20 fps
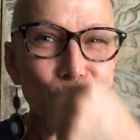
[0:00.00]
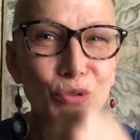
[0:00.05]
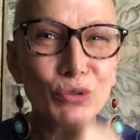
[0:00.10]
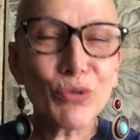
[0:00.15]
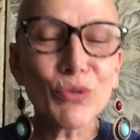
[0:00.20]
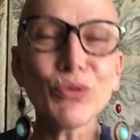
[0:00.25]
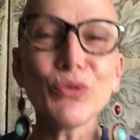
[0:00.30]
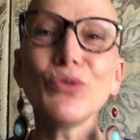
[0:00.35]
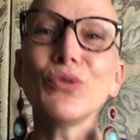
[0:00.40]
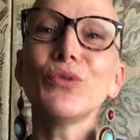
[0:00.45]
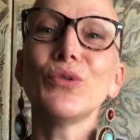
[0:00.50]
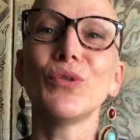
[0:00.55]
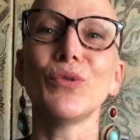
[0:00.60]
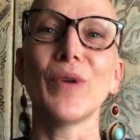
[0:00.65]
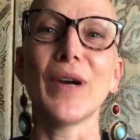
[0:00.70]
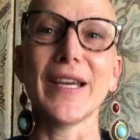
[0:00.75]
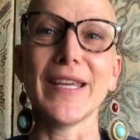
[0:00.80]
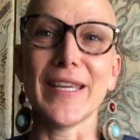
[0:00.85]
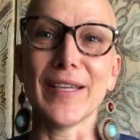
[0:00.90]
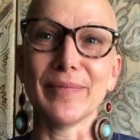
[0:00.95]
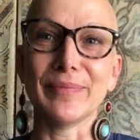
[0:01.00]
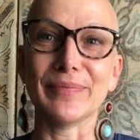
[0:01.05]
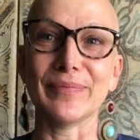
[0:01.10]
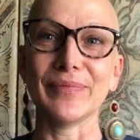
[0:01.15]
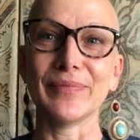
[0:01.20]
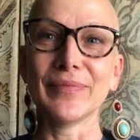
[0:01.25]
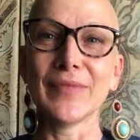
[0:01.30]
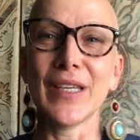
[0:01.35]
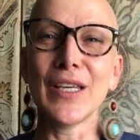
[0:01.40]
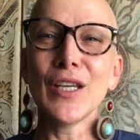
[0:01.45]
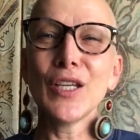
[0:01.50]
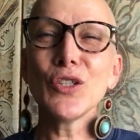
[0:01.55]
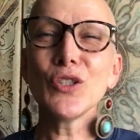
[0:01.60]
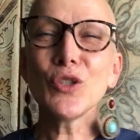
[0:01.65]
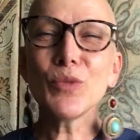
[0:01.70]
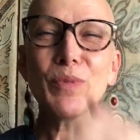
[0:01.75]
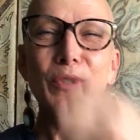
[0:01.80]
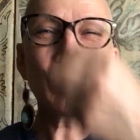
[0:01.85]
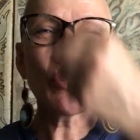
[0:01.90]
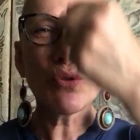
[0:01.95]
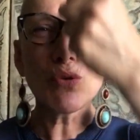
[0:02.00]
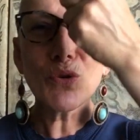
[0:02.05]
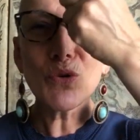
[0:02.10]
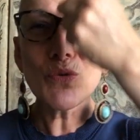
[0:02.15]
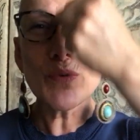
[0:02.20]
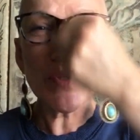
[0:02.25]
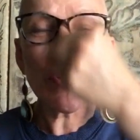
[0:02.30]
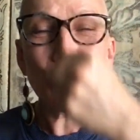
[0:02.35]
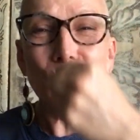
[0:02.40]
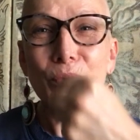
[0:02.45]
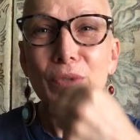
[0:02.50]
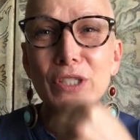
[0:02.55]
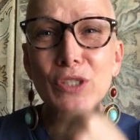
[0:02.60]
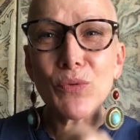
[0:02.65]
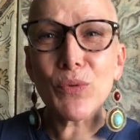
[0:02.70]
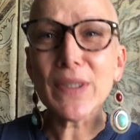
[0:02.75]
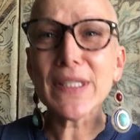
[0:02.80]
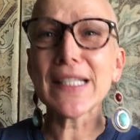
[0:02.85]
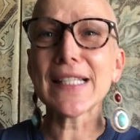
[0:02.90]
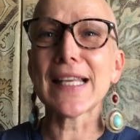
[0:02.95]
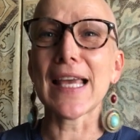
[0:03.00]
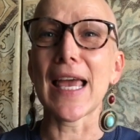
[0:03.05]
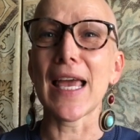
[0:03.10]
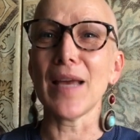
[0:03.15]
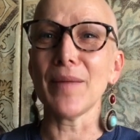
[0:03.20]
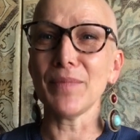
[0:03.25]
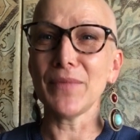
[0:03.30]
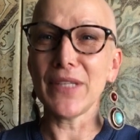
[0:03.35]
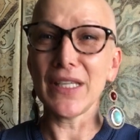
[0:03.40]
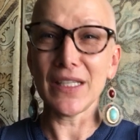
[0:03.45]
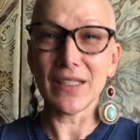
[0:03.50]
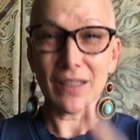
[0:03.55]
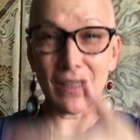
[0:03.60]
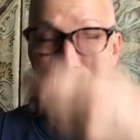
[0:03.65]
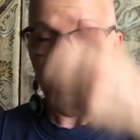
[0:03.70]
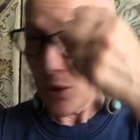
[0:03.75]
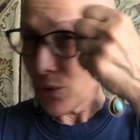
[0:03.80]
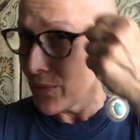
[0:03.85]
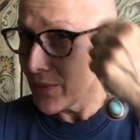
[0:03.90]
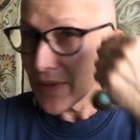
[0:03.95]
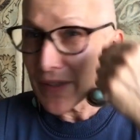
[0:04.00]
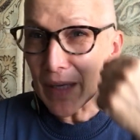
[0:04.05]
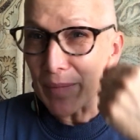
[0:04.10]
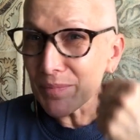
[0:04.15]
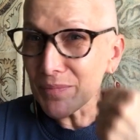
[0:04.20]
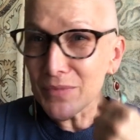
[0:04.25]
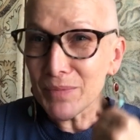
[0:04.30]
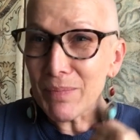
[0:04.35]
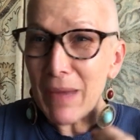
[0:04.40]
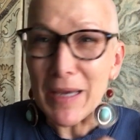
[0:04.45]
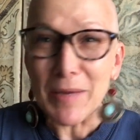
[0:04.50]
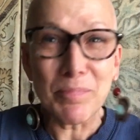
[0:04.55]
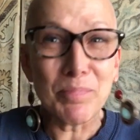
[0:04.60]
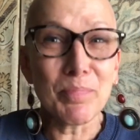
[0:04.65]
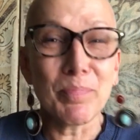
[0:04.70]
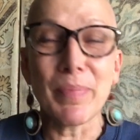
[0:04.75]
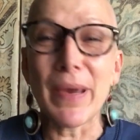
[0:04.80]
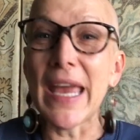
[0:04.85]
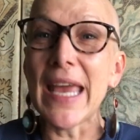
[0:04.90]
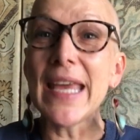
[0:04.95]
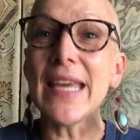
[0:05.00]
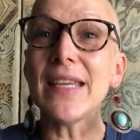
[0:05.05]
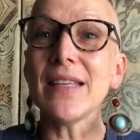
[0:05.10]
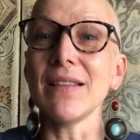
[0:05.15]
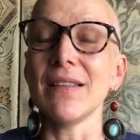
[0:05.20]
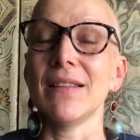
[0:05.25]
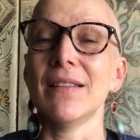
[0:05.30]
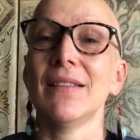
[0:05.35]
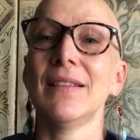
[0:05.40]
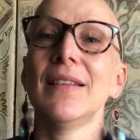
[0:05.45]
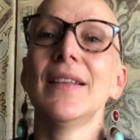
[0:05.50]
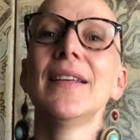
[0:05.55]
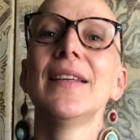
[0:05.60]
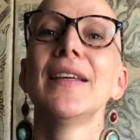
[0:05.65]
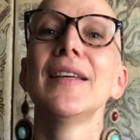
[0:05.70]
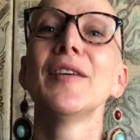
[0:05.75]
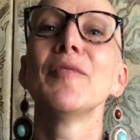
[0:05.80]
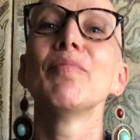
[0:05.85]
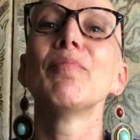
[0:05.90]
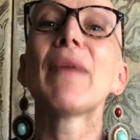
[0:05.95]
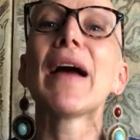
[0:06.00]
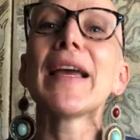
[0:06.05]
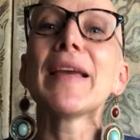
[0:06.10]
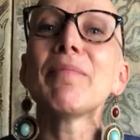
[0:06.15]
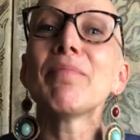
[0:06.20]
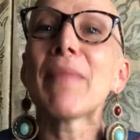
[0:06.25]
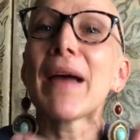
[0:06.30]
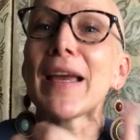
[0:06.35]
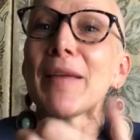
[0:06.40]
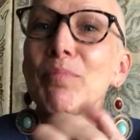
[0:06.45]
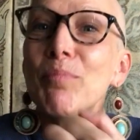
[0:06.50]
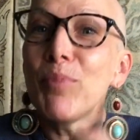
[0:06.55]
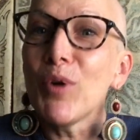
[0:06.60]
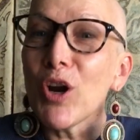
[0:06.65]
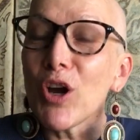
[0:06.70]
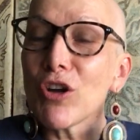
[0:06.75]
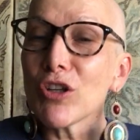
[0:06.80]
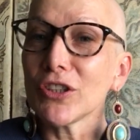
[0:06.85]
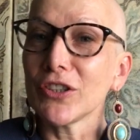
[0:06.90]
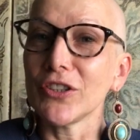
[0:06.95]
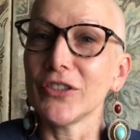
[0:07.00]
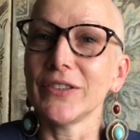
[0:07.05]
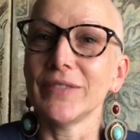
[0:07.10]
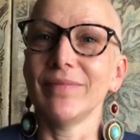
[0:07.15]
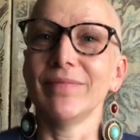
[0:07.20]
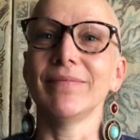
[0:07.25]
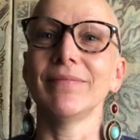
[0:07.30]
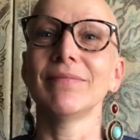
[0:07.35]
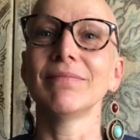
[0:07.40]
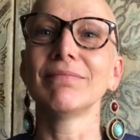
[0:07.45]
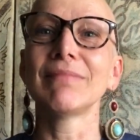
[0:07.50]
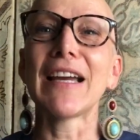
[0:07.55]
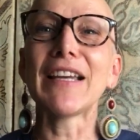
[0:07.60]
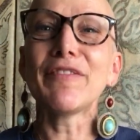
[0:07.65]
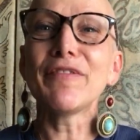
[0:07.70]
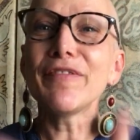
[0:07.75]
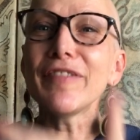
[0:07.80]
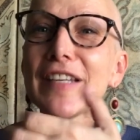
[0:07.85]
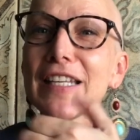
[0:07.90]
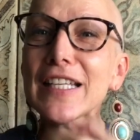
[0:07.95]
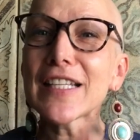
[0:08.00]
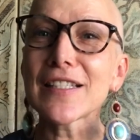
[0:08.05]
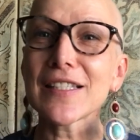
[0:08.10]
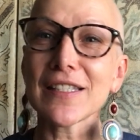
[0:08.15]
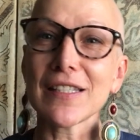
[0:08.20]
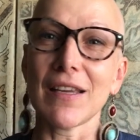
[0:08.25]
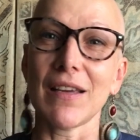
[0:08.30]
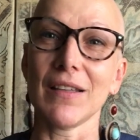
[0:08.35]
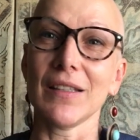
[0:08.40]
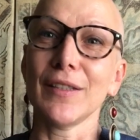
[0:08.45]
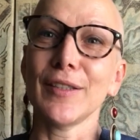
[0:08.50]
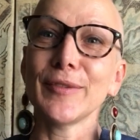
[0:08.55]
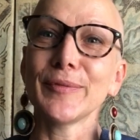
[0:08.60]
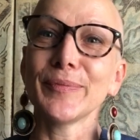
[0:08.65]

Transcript: true to who I am, to be true with what is happening, my pain, my block, my feeling stuck,